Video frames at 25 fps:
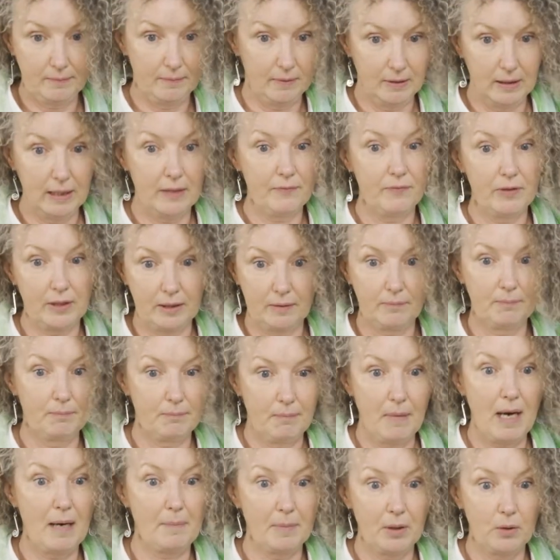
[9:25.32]
living
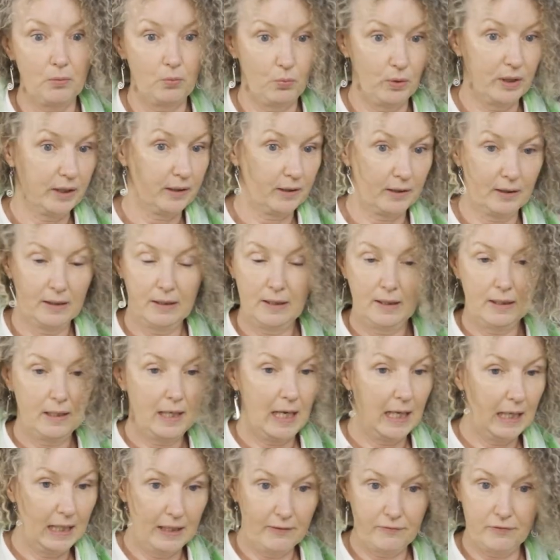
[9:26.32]
mammal with
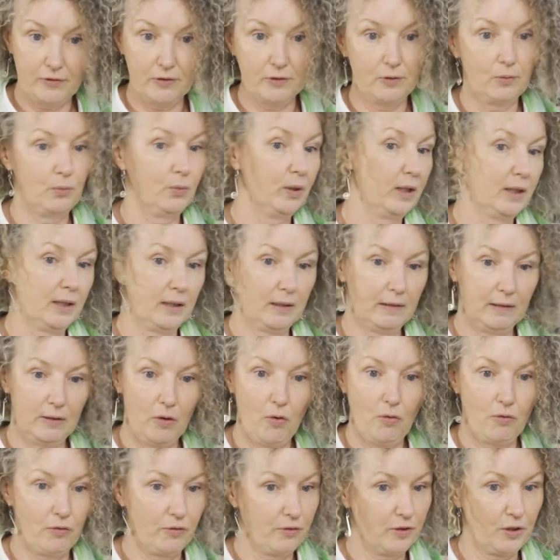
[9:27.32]
a liver, with
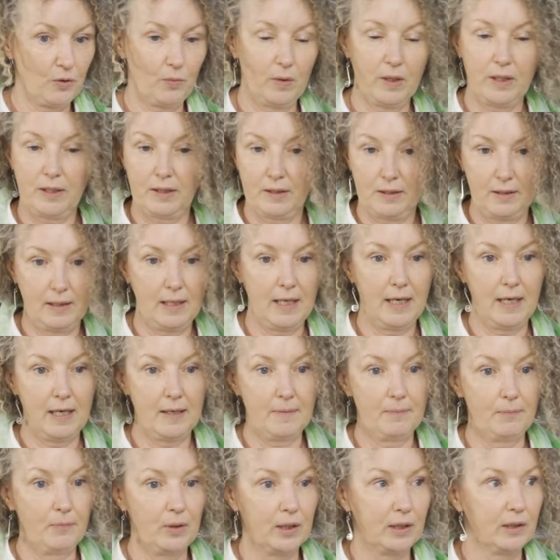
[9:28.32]
lungs, with
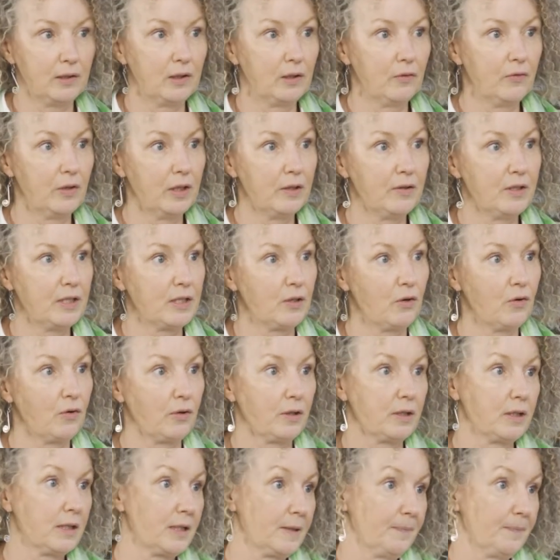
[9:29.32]
the various organs.